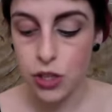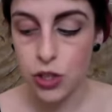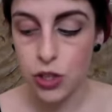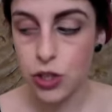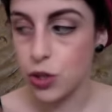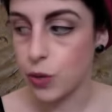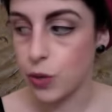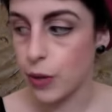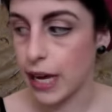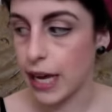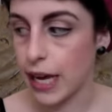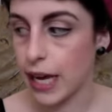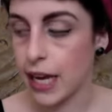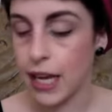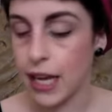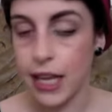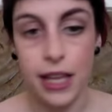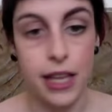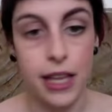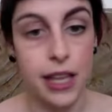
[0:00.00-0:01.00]

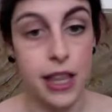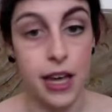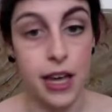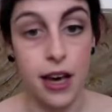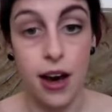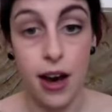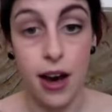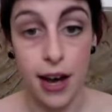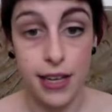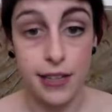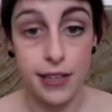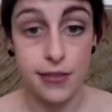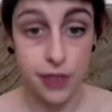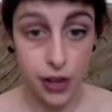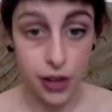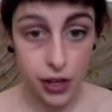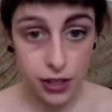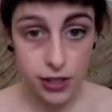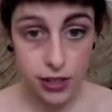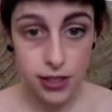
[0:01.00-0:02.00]
doing the eyes
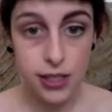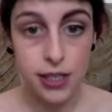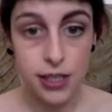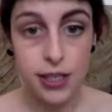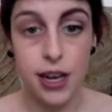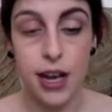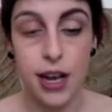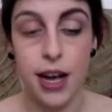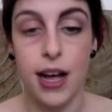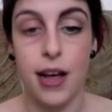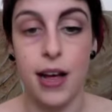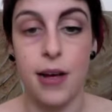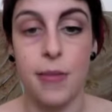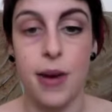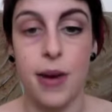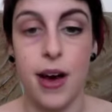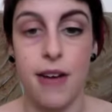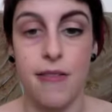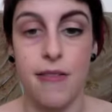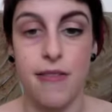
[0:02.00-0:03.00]
first.
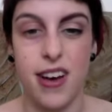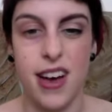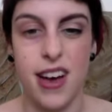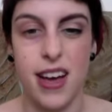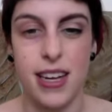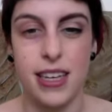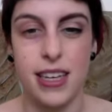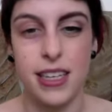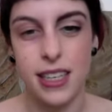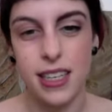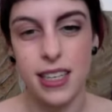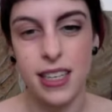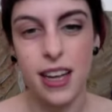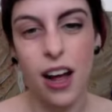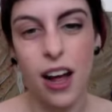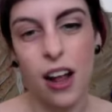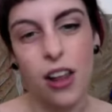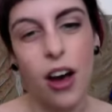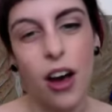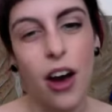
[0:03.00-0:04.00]
I find it
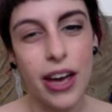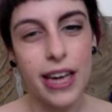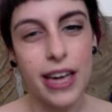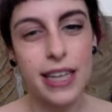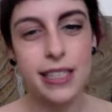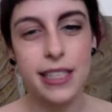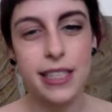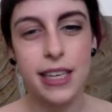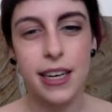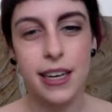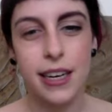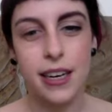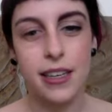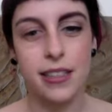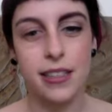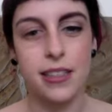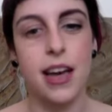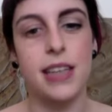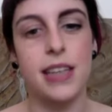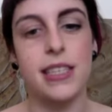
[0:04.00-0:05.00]
a lot easier
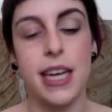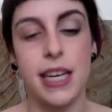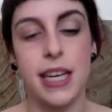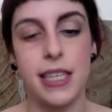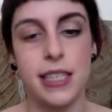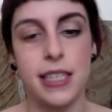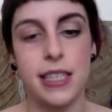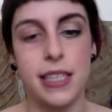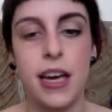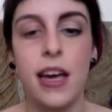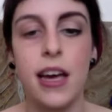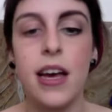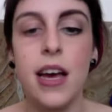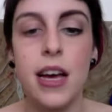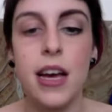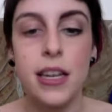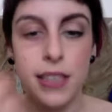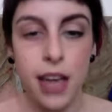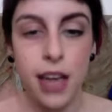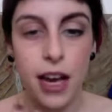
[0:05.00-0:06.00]
because I tend to
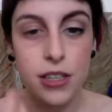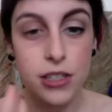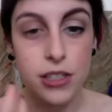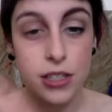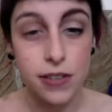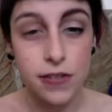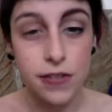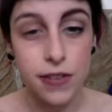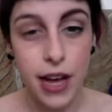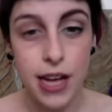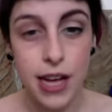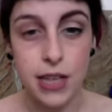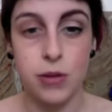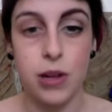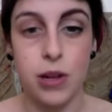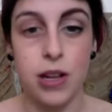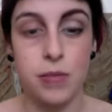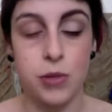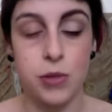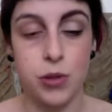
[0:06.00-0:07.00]
touch the face while
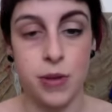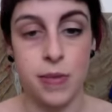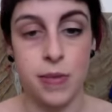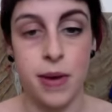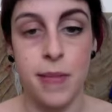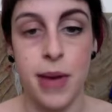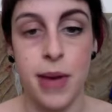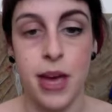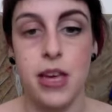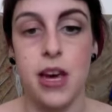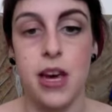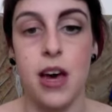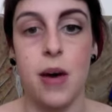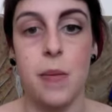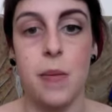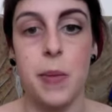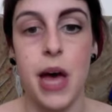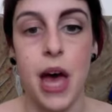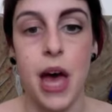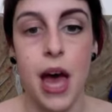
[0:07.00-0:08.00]
I'm doing my makeup,
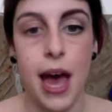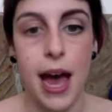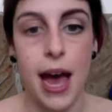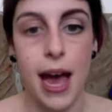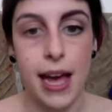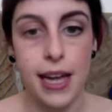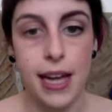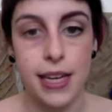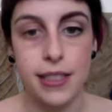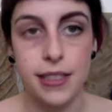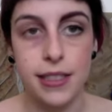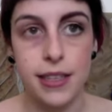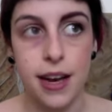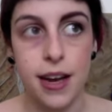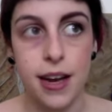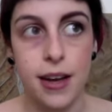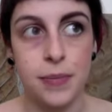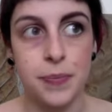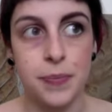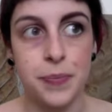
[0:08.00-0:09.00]

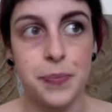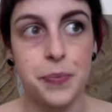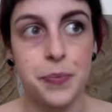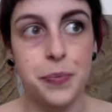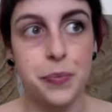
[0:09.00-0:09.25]
and